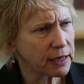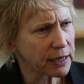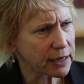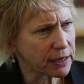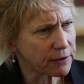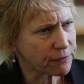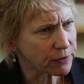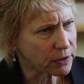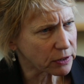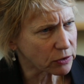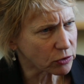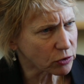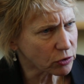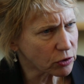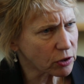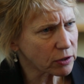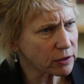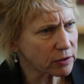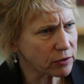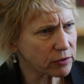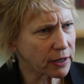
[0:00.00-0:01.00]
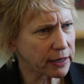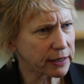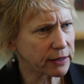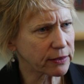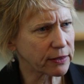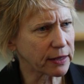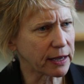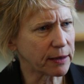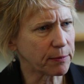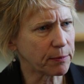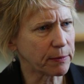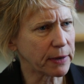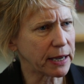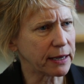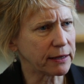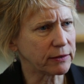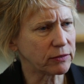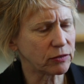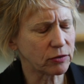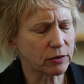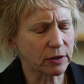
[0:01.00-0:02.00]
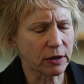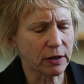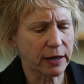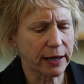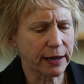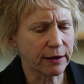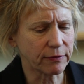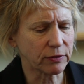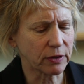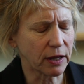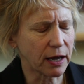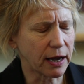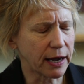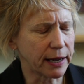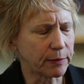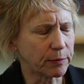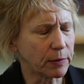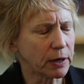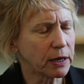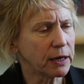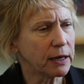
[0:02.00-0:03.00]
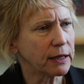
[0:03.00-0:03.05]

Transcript: if it looks like they may still have Lyme,